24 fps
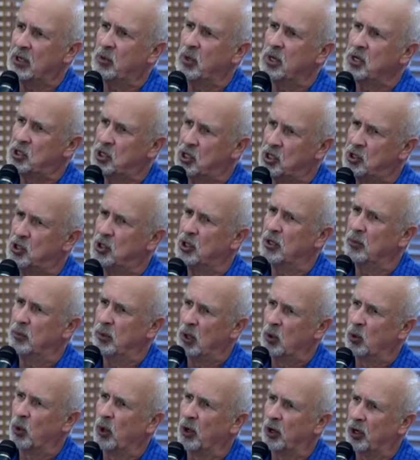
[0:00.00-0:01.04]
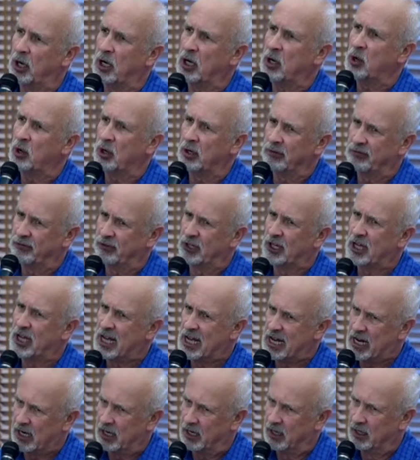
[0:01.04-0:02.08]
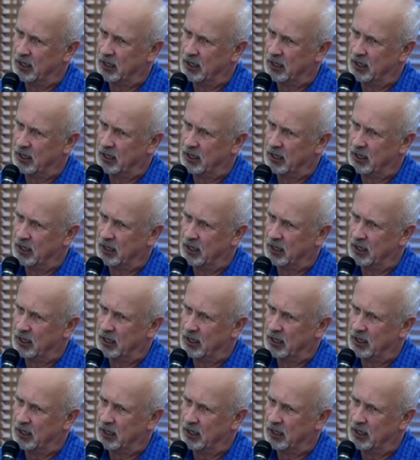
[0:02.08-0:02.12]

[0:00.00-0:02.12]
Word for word: which she should have been working on her flying.